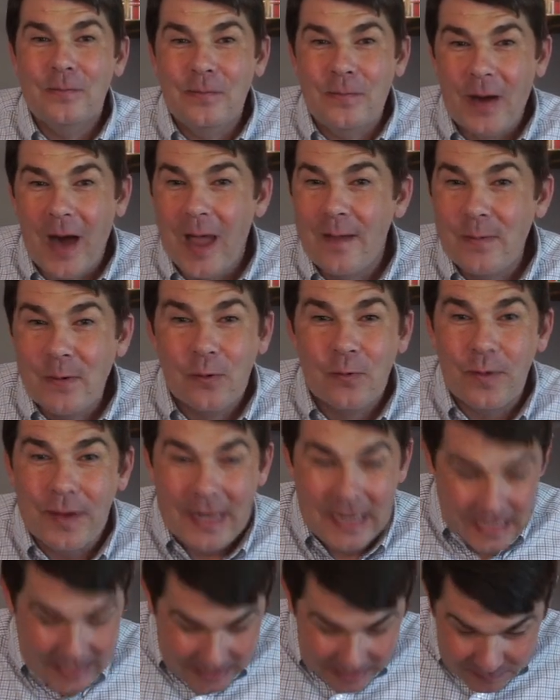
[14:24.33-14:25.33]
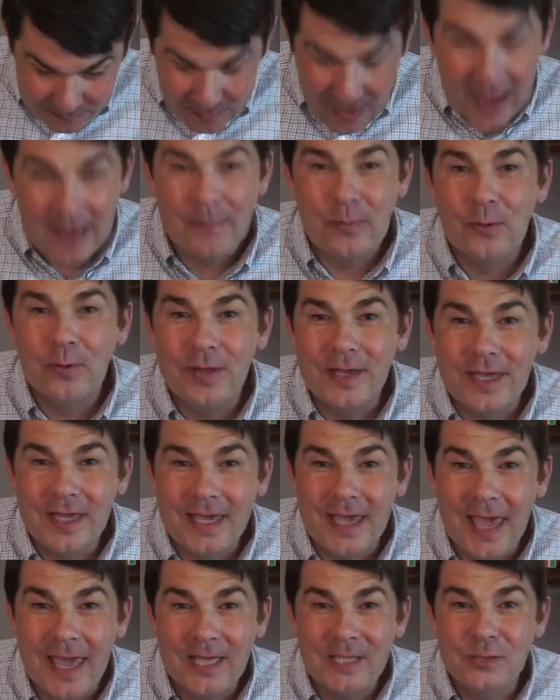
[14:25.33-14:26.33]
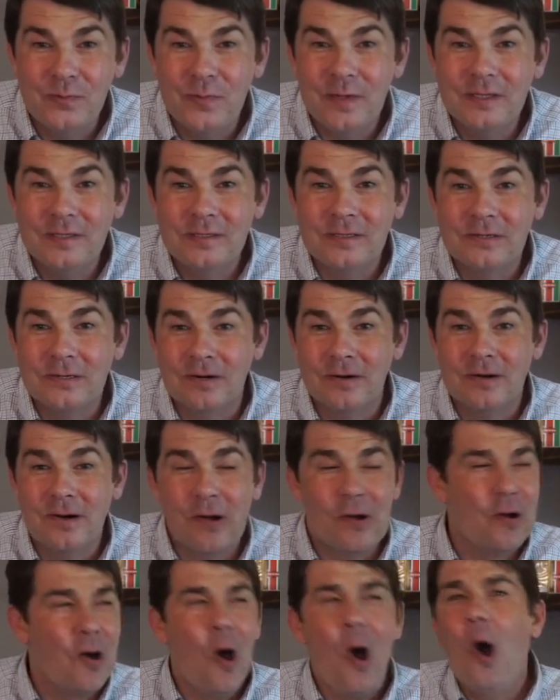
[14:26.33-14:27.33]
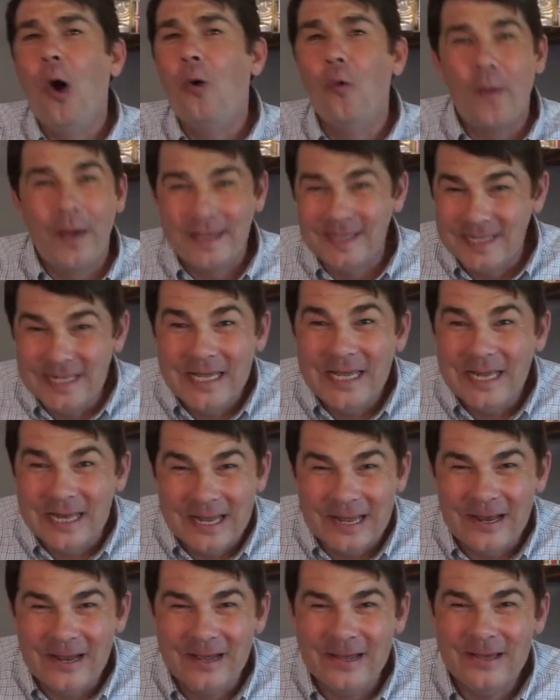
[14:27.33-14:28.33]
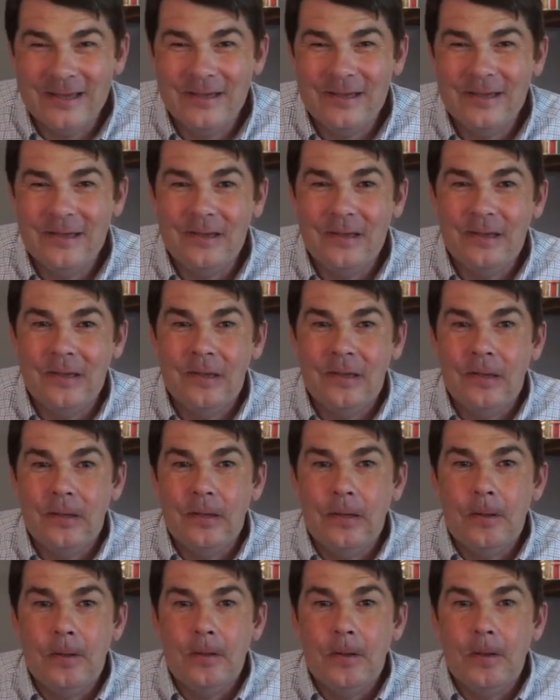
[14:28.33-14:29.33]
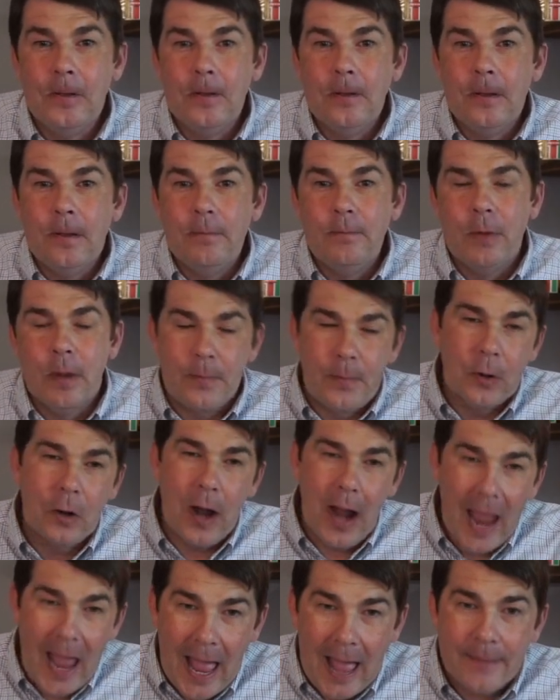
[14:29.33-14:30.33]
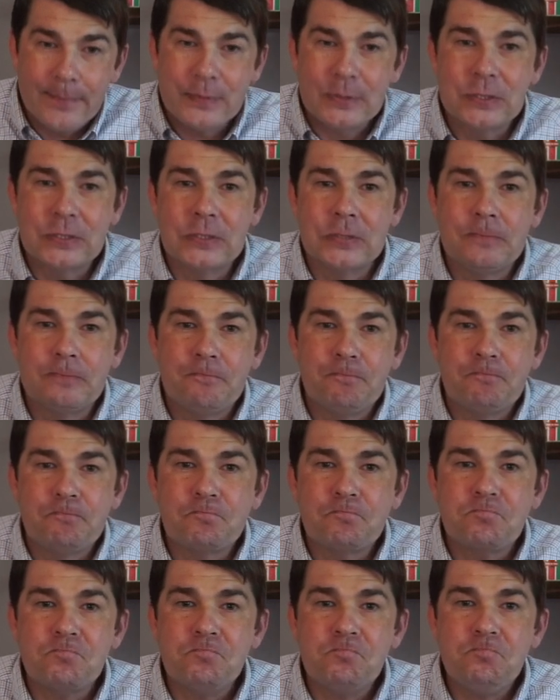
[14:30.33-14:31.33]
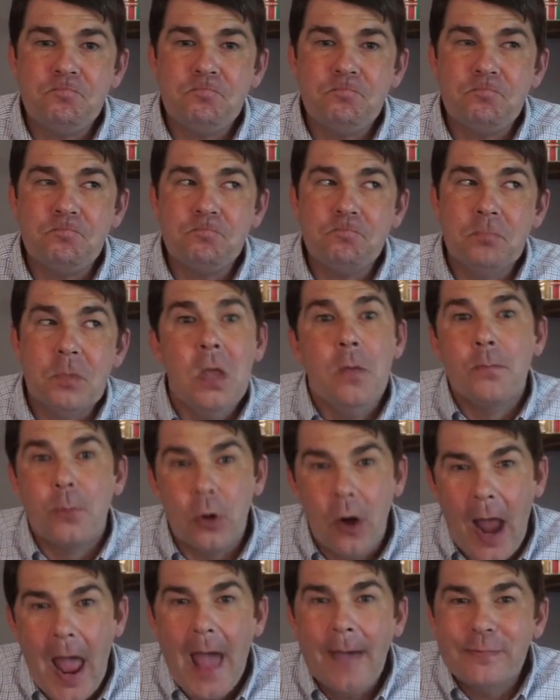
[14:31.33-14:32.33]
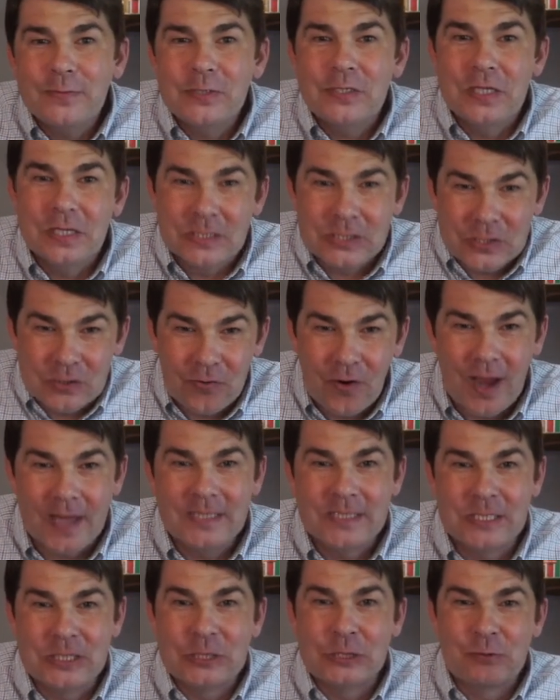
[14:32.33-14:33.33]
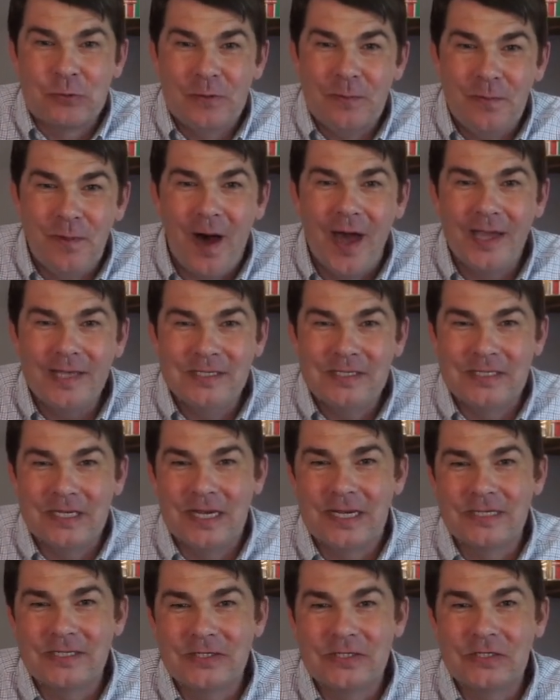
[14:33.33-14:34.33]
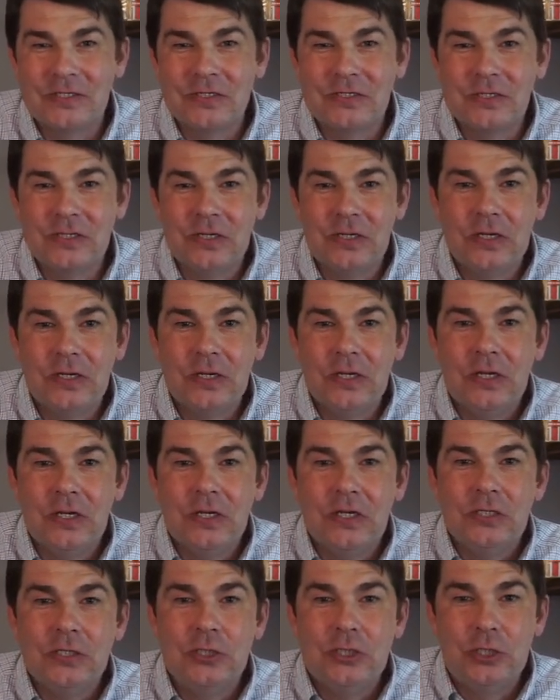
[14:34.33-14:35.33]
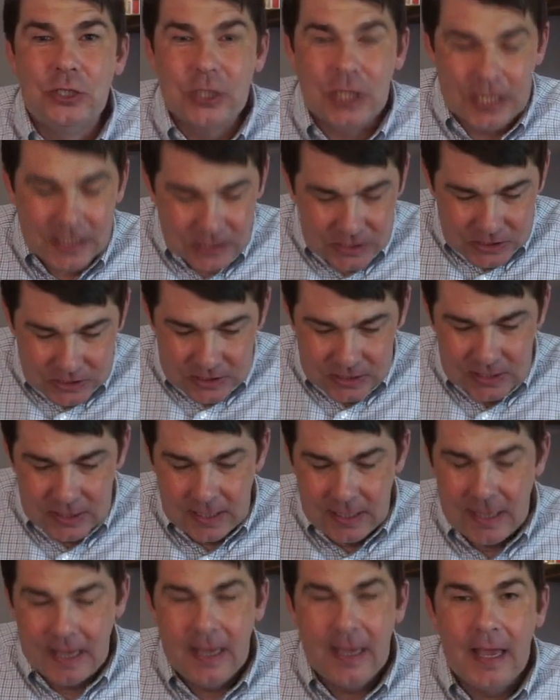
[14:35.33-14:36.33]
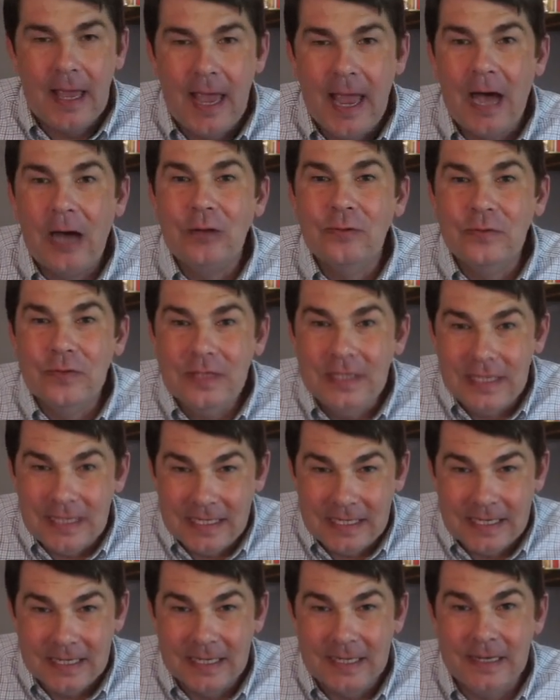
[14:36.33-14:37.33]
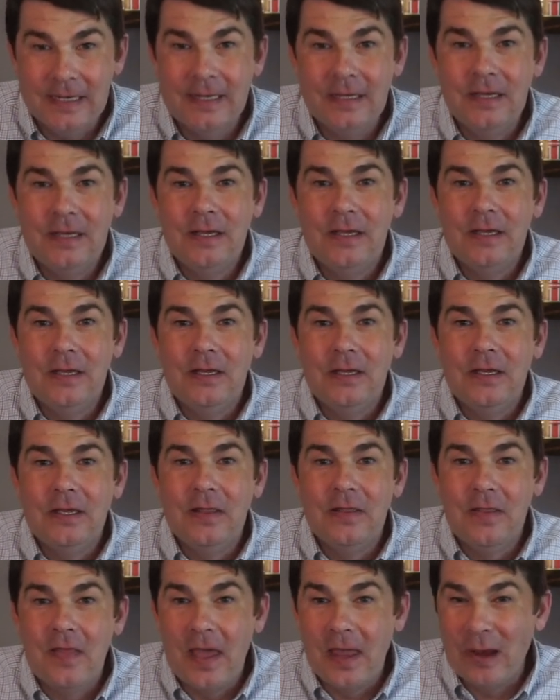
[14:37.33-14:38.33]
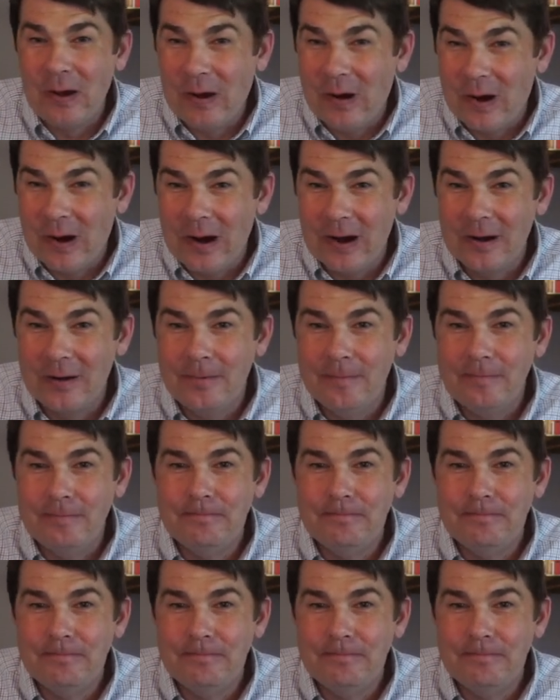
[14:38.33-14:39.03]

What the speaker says: Bible reading and Bible engagement are always needed. But perhaps this crisis reminds us just how needed they are.